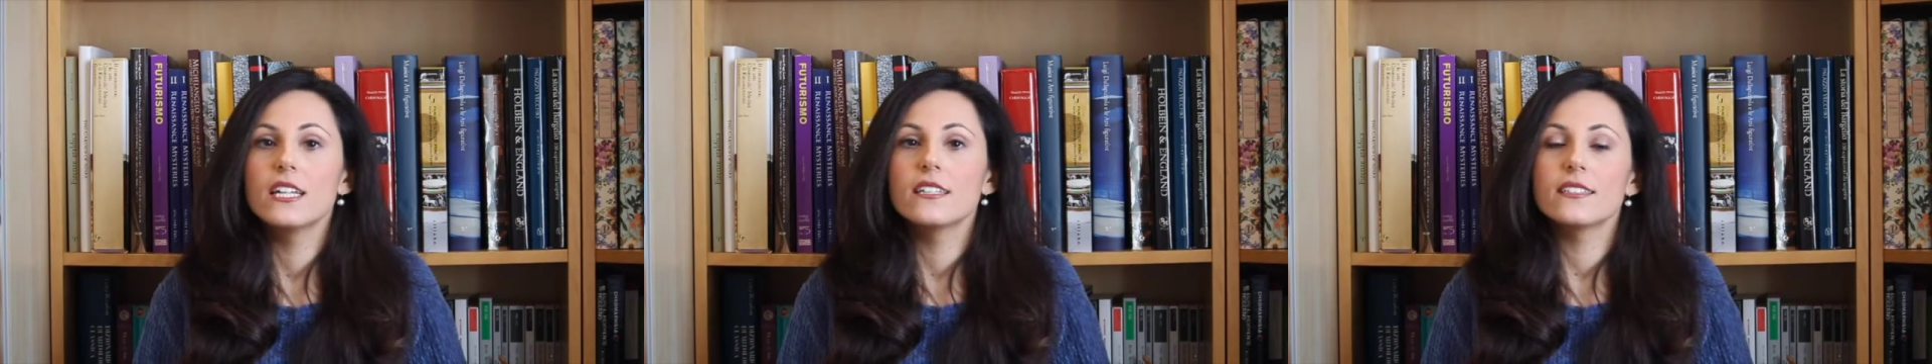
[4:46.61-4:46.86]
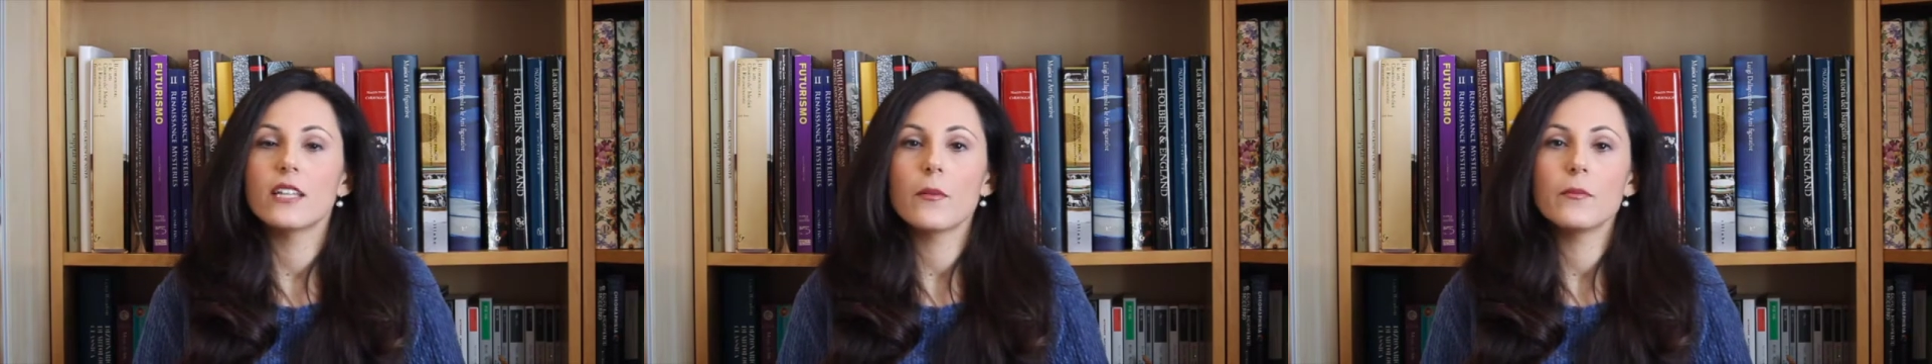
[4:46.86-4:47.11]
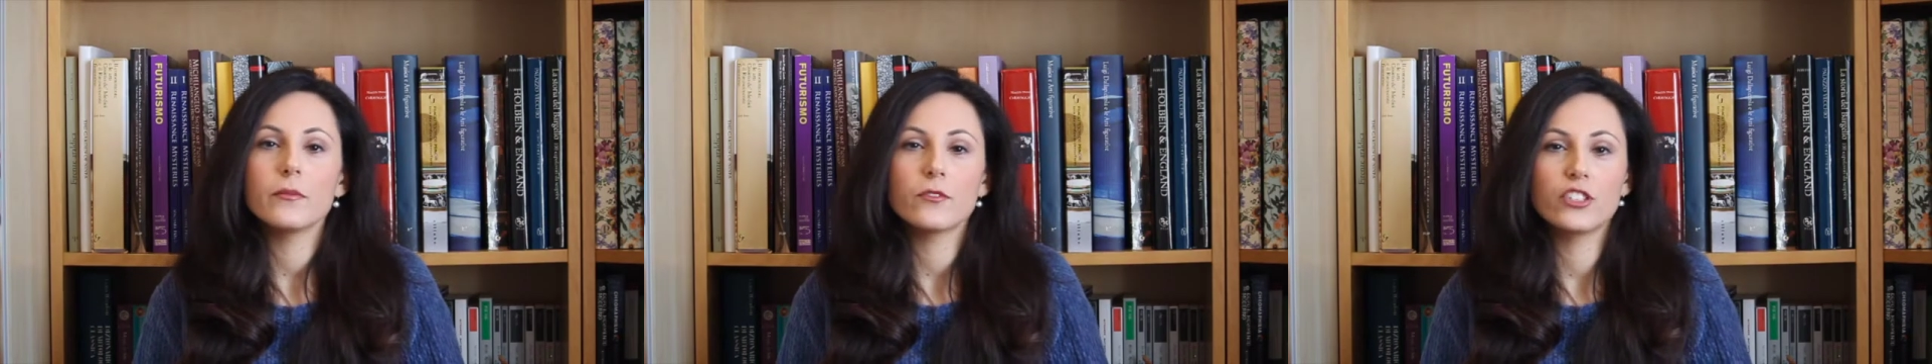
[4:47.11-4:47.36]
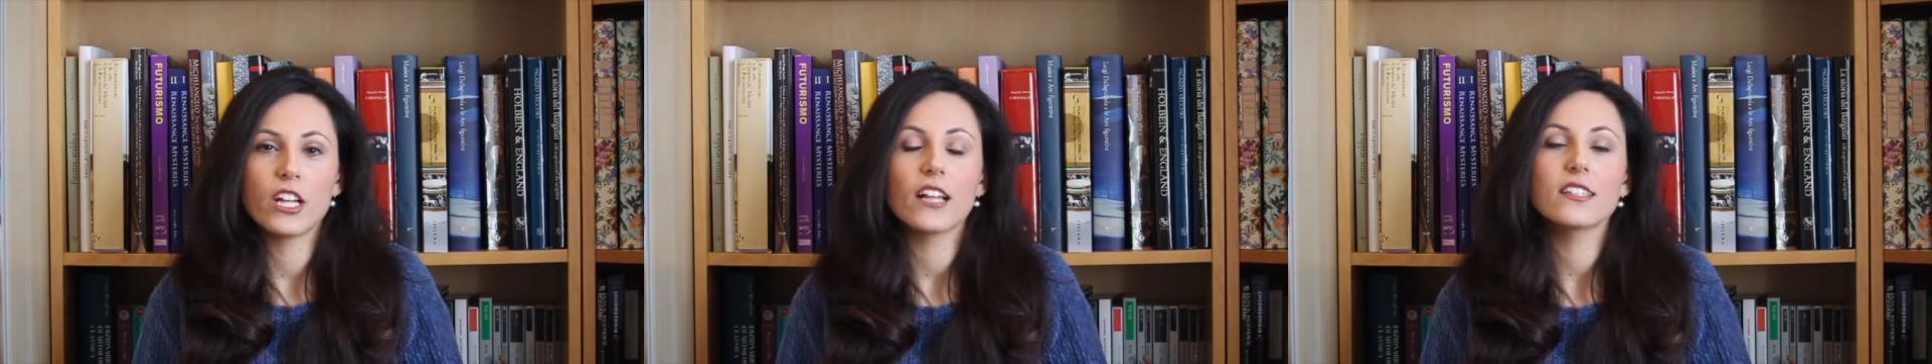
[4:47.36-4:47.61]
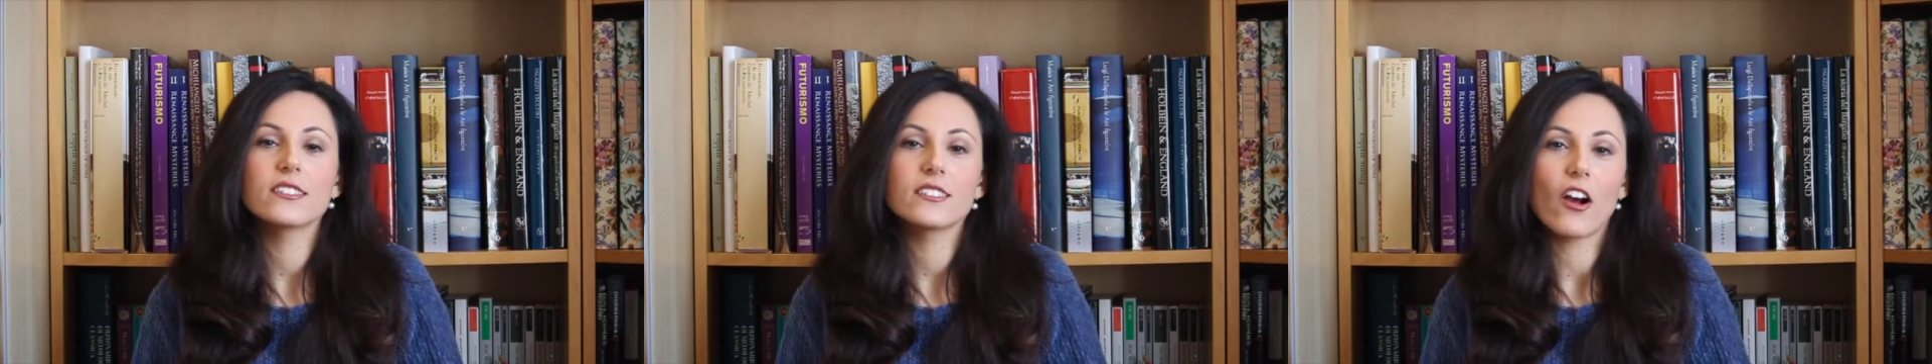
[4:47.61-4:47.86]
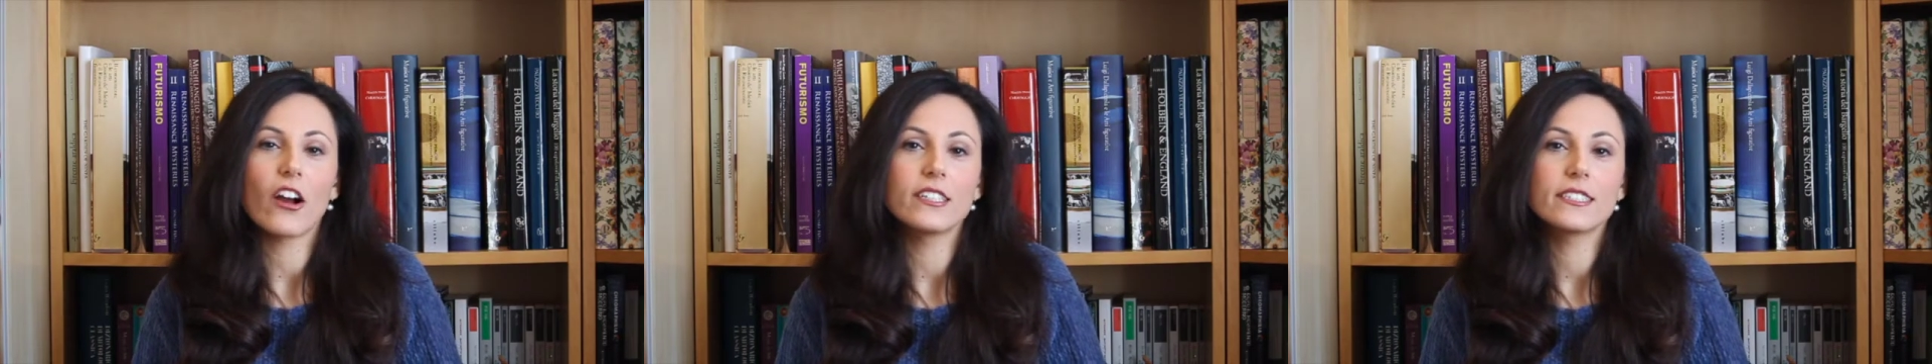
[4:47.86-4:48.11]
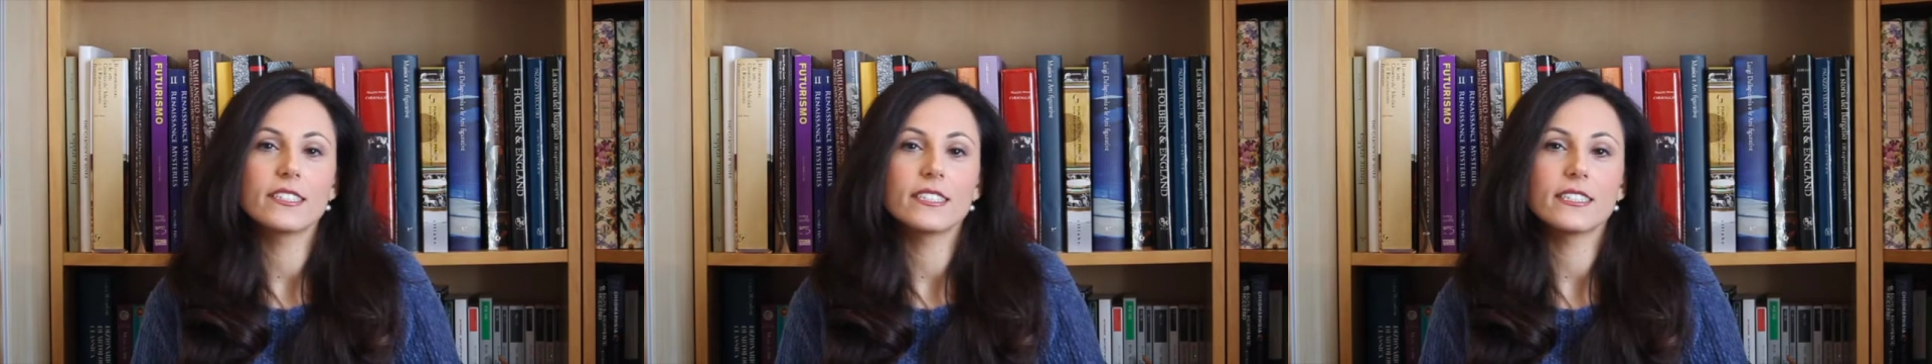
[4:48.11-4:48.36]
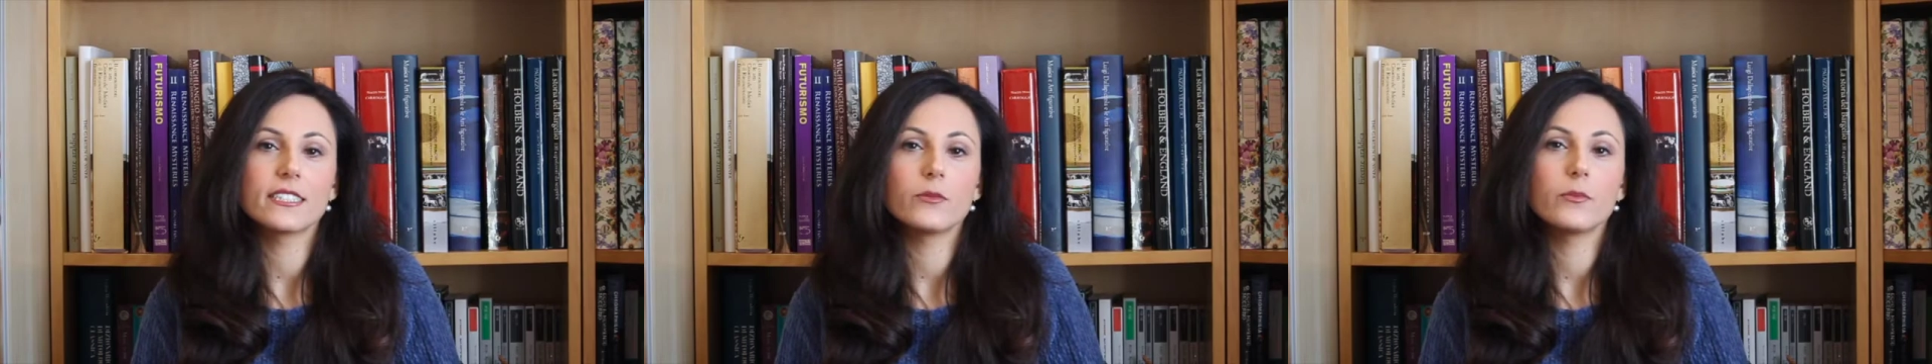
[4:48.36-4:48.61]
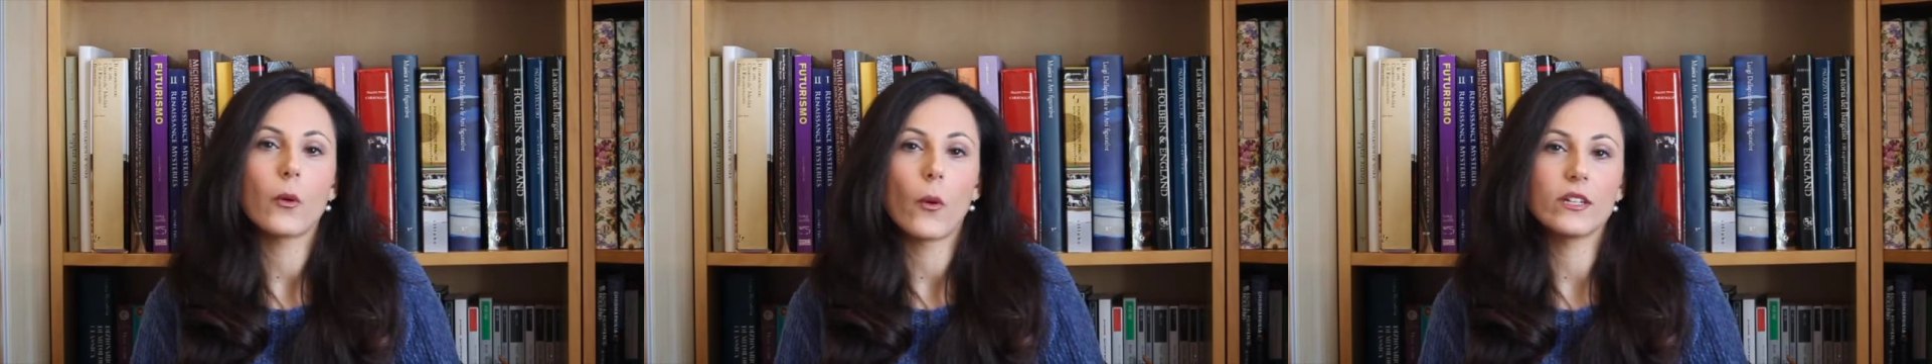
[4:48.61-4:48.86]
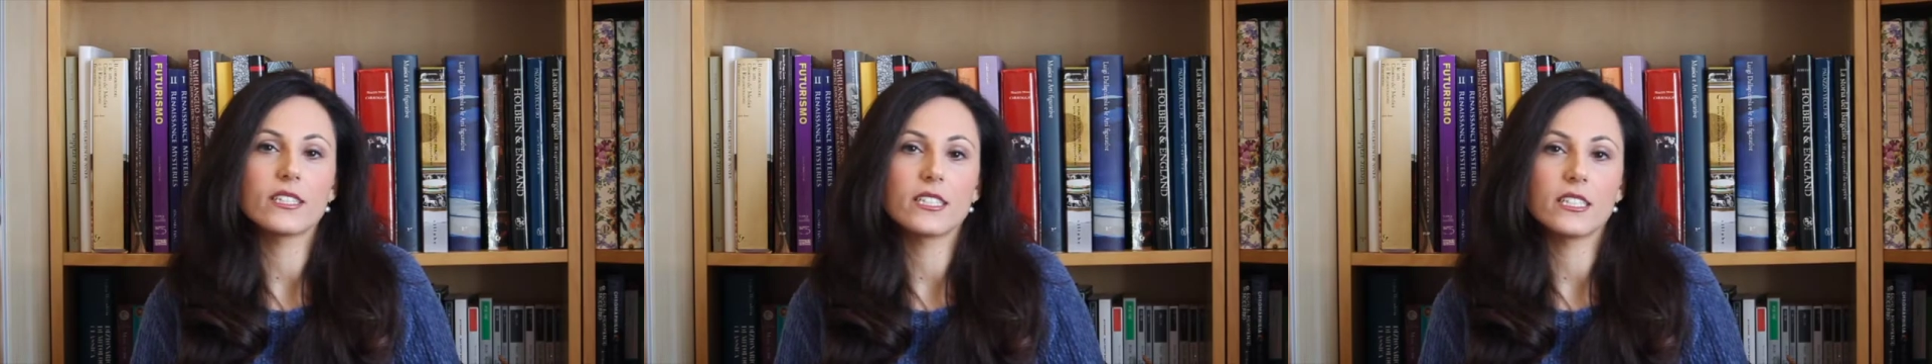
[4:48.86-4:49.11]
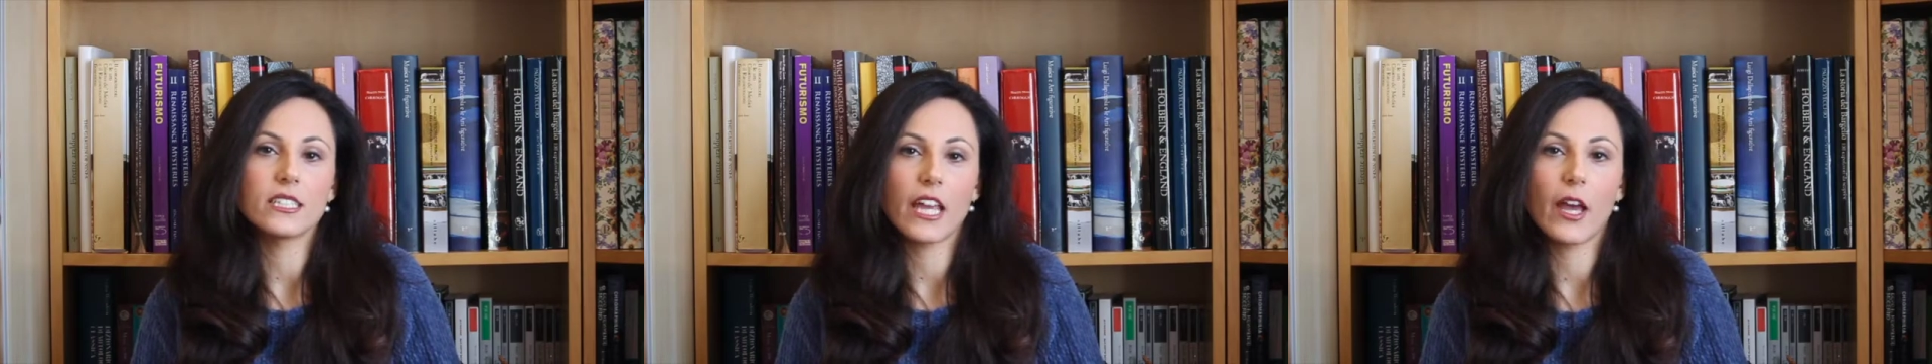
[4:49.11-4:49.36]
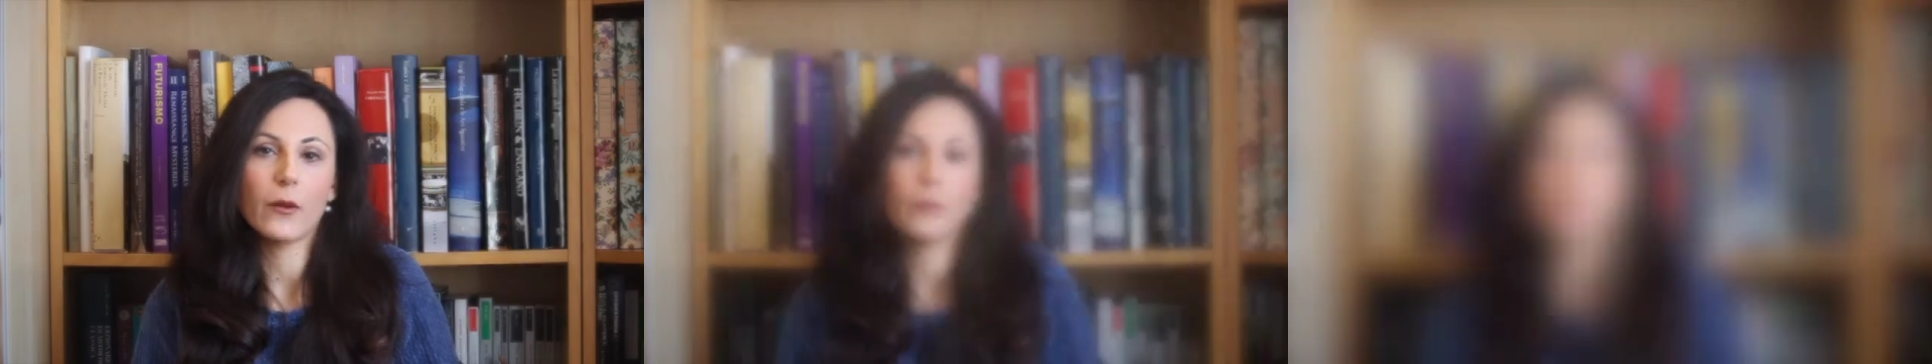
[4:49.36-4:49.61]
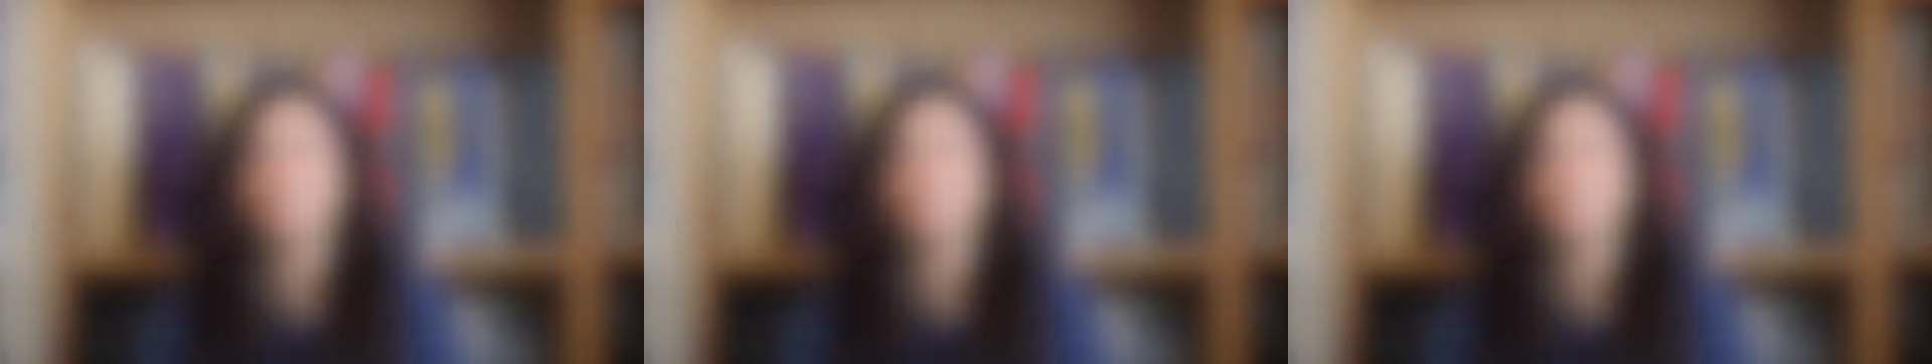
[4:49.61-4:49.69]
some jealous artist poisoned him.